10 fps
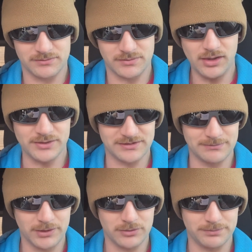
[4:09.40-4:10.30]
Oh, it's the
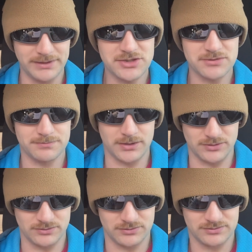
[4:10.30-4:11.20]
Myrtle Beach
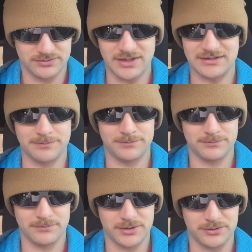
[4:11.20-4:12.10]
Bowl, not the
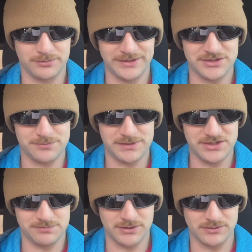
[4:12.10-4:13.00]
Myrtle Beach
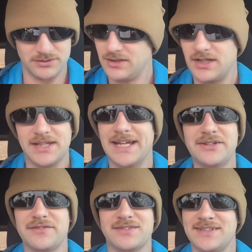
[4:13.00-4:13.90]
Peach Bowl. That
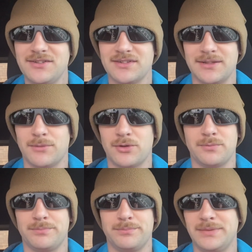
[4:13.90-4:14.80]
don't even sound right, Myrtle
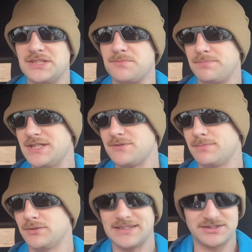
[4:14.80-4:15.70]
Beach Peach
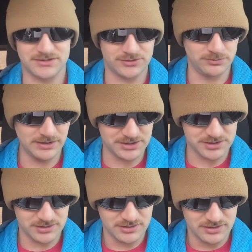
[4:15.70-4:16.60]
Bowl. That's just too
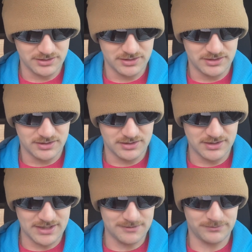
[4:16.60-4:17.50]
much.
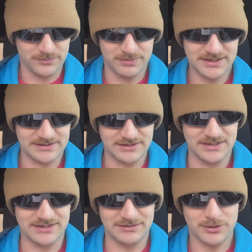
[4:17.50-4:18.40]
But
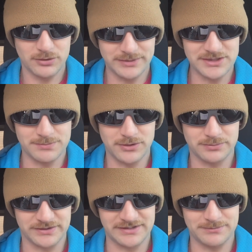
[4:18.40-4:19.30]
it's the Myrtle Beach Bowl
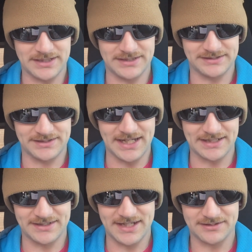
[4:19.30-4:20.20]
presented by
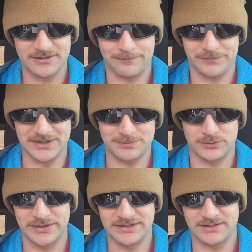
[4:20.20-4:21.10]
Tax Act. That's
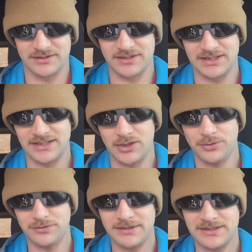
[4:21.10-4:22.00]
between the
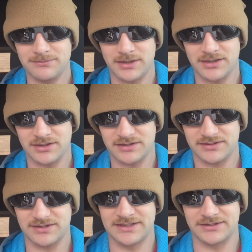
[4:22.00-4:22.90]
Old Dominion
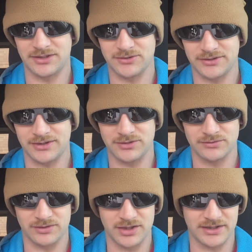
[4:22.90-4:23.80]
Monarchs and the Tulsa Golden
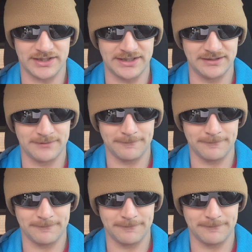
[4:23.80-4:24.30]
Hurricane.